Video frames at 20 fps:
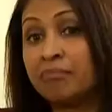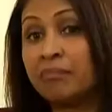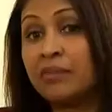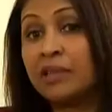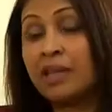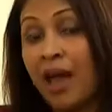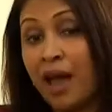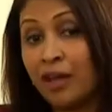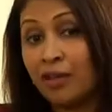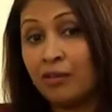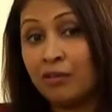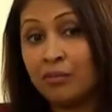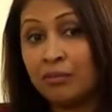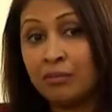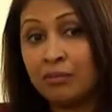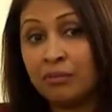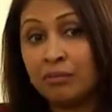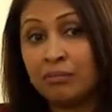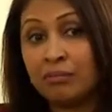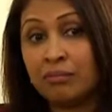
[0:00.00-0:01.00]
Yeah,
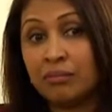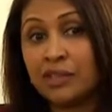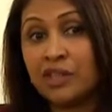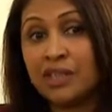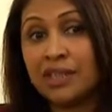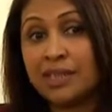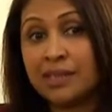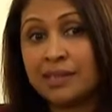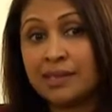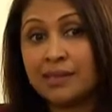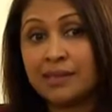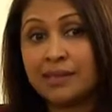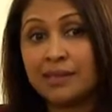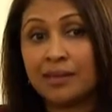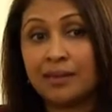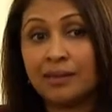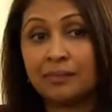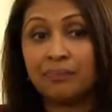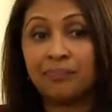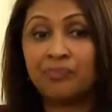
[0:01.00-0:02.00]
you just
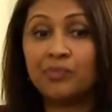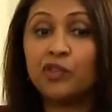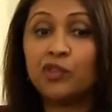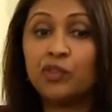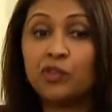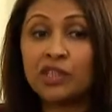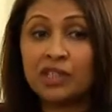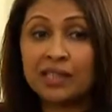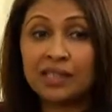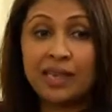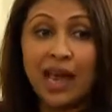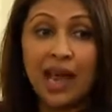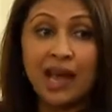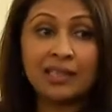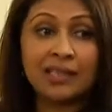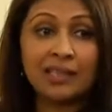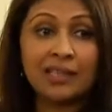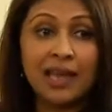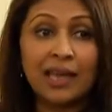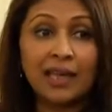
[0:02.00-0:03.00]

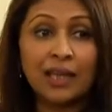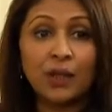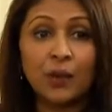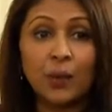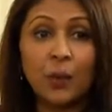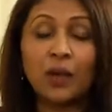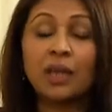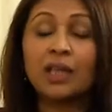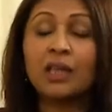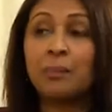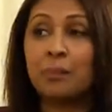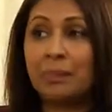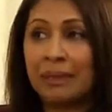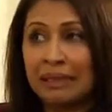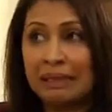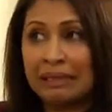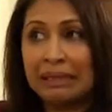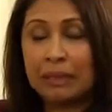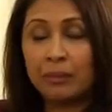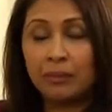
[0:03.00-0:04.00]
asked, what are the
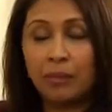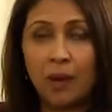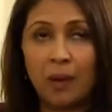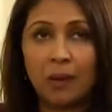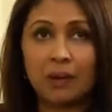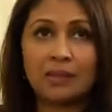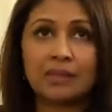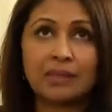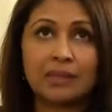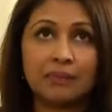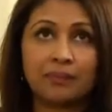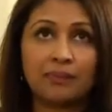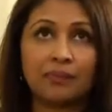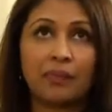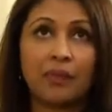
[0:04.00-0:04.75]
building blocks?